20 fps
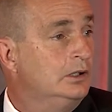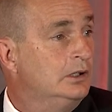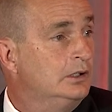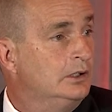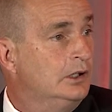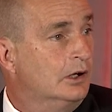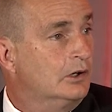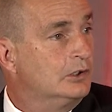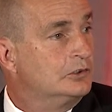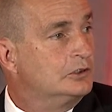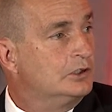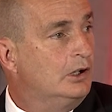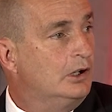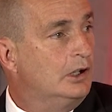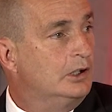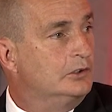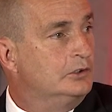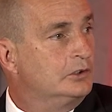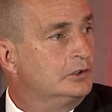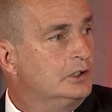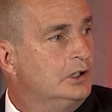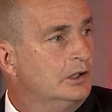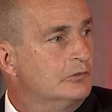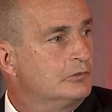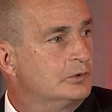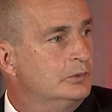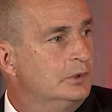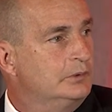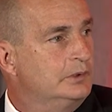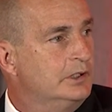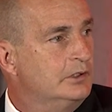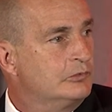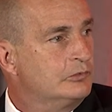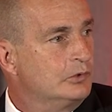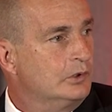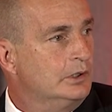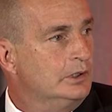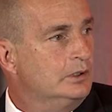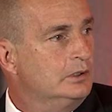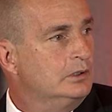Y'all are taught you're cut from a
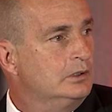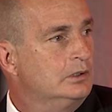different